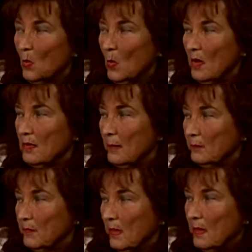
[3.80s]
Welcome
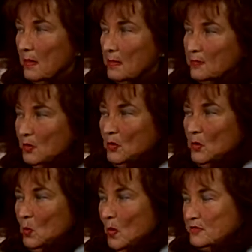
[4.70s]

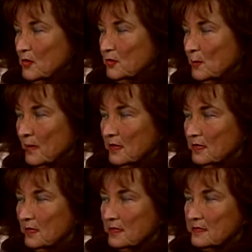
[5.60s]
to What's on Your
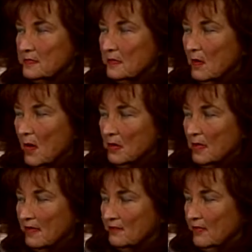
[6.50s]
Bucket List on
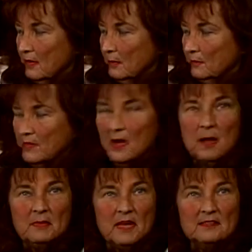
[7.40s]
LifeVille.
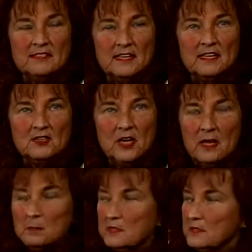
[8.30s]
I'm Nancy E.
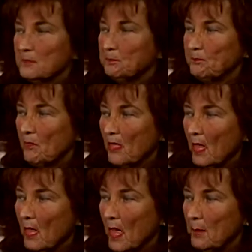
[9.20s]
James.
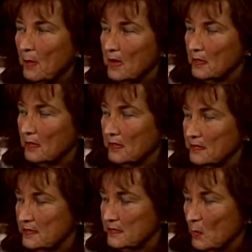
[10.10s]
A bucket
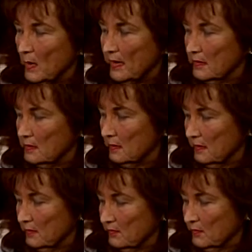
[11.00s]
list is a way to
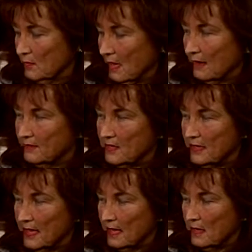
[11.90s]
live your life
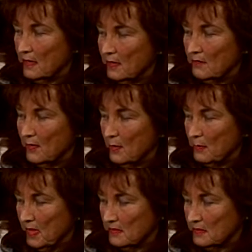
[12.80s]
today, the very
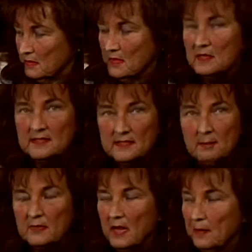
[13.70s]
best, and not
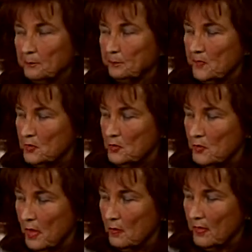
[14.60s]
someday. Did you
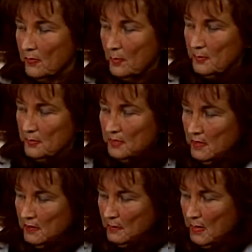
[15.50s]
know that
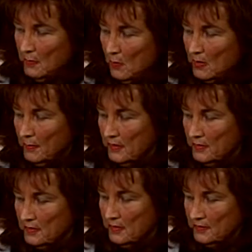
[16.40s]
3% of the people are
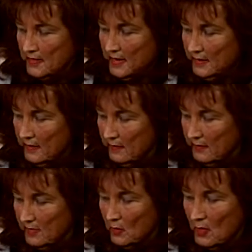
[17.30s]
committed to designing and
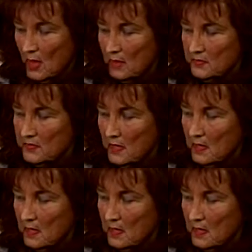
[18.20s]
living their lives?